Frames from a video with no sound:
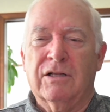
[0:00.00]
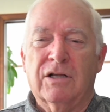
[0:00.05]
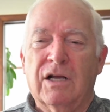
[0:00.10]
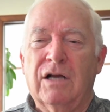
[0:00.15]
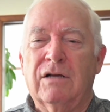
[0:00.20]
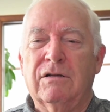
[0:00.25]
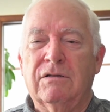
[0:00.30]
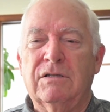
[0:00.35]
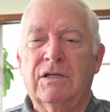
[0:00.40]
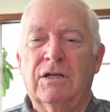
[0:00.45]
The,
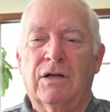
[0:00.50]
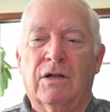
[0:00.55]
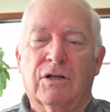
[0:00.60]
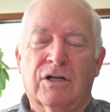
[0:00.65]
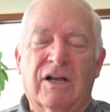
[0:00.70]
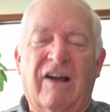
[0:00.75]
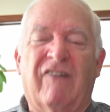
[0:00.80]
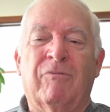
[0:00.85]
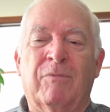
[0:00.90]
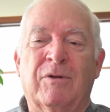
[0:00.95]
you know,
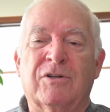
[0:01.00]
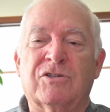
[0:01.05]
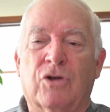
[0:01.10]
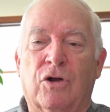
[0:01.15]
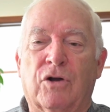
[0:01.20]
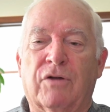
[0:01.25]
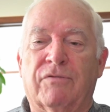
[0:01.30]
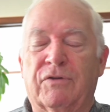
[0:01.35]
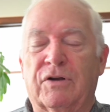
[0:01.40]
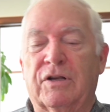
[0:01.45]
the government's
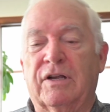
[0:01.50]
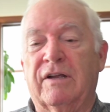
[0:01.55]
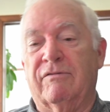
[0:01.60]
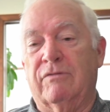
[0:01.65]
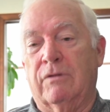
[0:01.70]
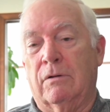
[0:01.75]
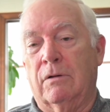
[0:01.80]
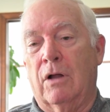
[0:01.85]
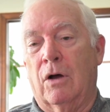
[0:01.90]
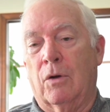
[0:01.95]
going to
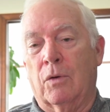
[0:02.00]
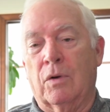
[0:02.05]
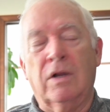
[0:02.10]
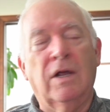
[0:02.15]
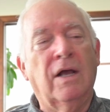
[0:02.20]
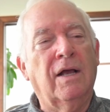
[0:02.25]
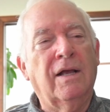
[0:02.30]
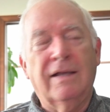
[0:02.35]
forgive the loan.